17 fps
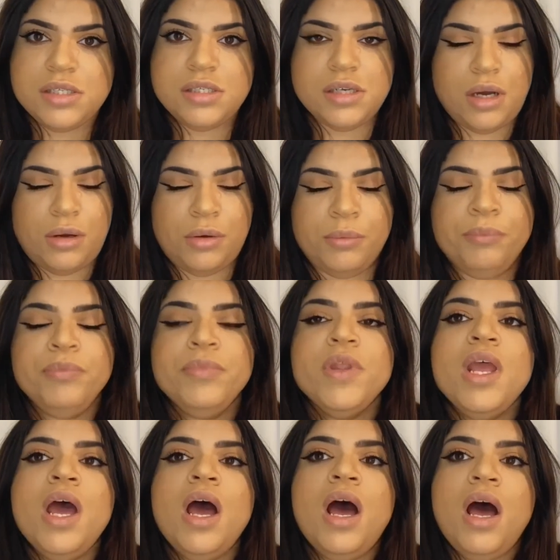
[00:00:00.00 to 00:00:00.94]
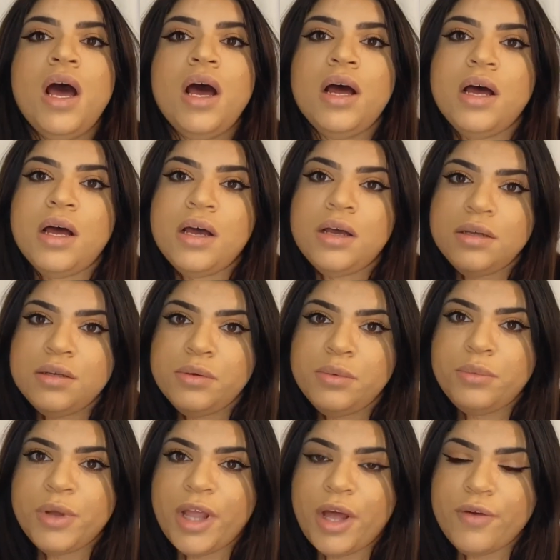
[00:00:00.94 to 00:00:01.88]
So
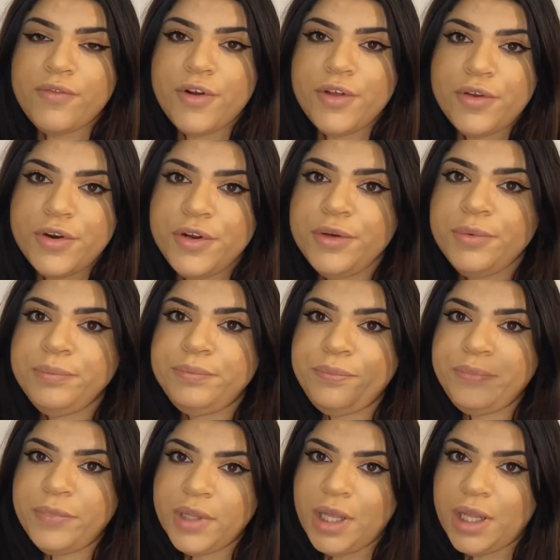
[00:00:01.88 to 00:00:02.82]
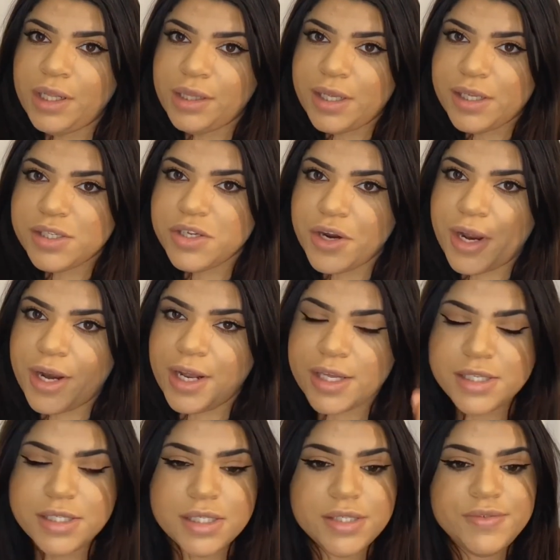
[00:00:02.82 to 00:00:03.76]
without further ado, let's start getting
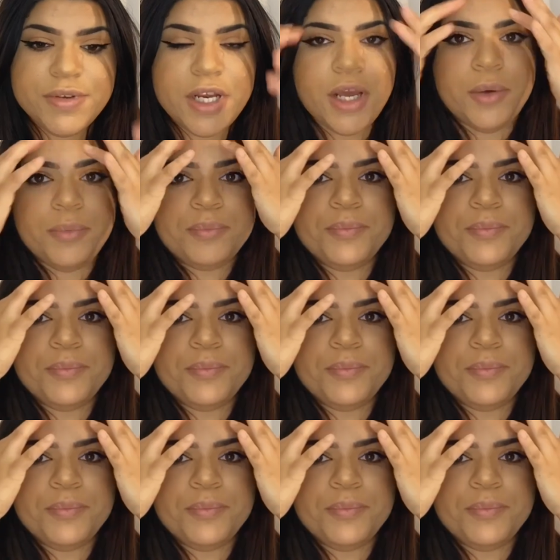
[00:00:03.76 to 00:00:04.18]
into this video.